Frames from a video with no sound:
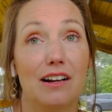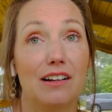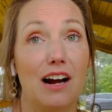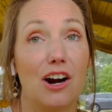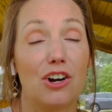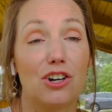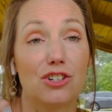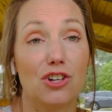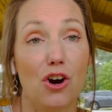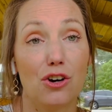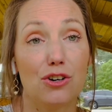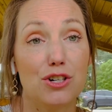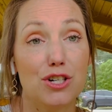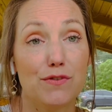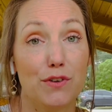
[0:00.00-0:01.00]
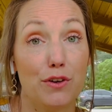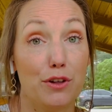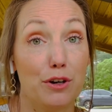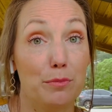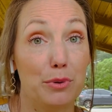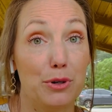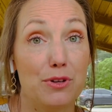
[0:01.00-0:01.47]
our daughters for
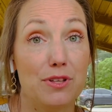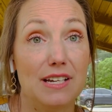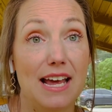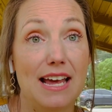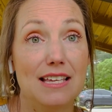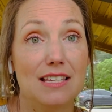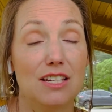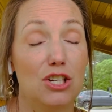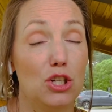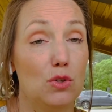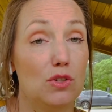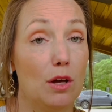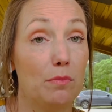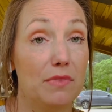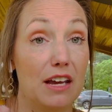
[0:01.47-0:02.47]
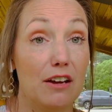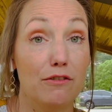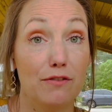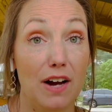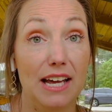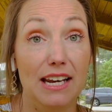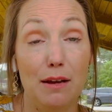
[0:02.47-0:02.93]
their birthdays to do something
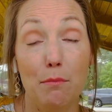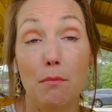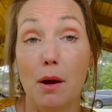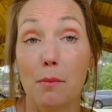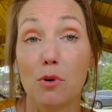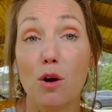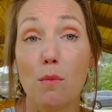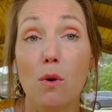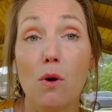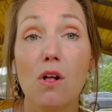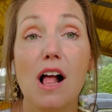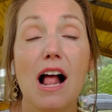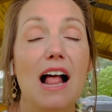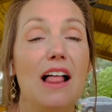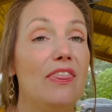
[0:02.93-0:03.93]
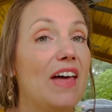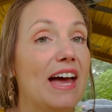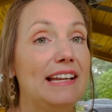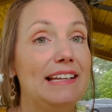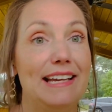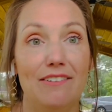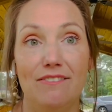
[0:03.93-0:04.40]
fun and memorable
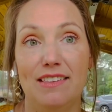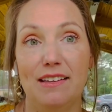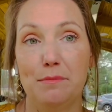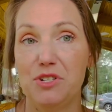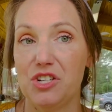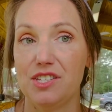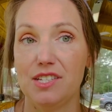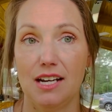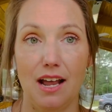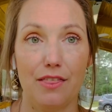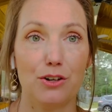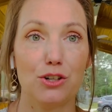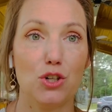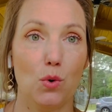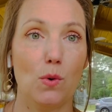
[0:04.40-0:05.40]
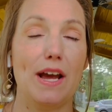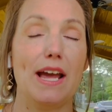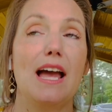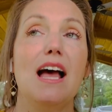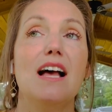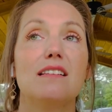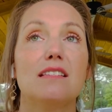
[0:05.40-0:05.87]
than give them just another toy.
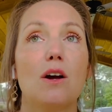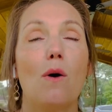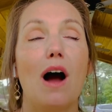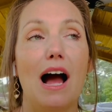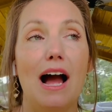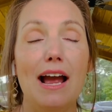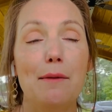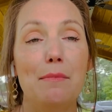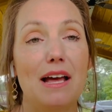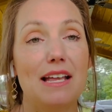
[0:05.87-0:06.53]
So I'm